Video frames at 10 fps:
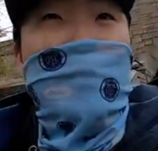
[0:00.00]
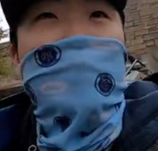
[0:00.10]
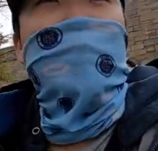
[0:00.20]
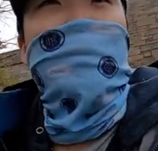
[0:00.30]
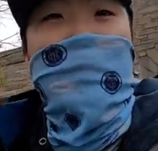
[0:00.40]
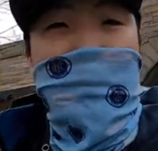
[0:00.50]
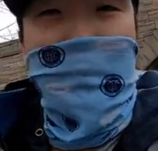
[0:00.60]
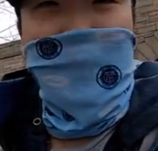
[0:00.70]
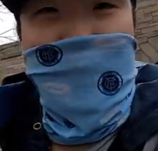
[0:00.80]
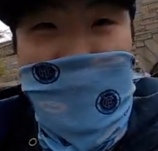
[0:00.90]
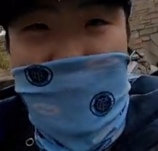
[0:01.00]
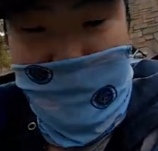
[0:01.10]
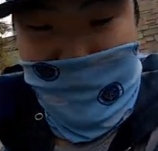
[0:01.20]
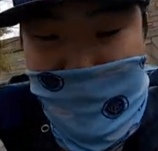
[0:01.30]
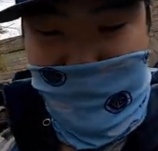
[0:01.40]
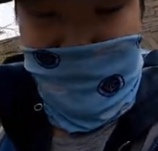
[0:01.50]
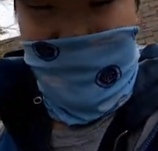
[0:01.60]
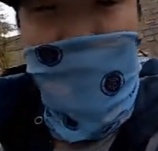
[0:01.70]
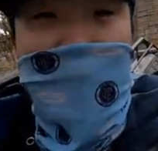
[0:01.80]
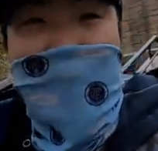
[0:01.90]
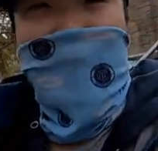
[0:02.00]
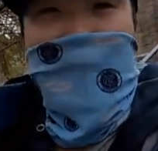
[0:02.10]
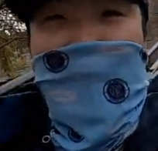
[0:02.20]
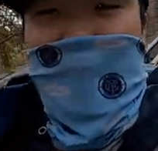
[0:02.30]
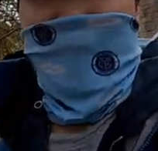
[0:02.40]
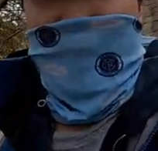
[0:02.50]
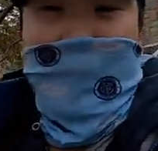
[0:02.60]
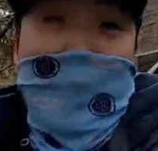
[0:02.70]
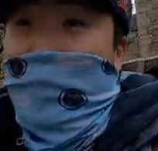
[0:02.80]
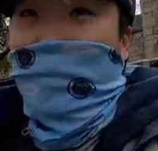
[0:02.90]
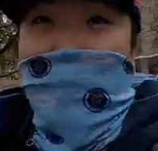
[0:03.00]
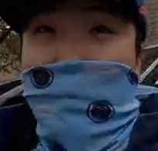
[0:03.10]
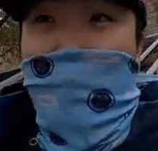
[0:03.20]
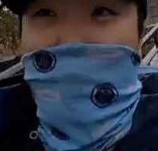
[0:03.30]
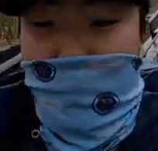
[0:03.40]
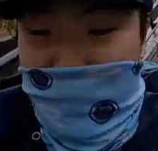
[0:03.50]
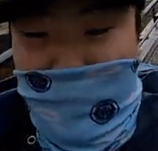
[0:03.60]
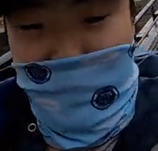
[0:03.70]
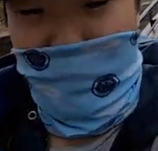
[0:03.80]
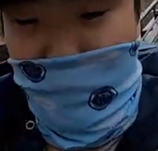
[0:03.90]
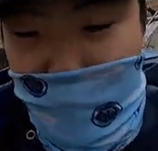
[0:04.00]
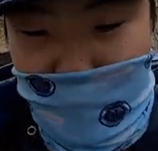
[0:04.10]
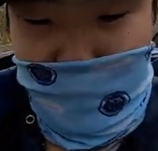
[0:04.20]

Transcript: miserable, but honestly, it actually might be one of the best days of fishing.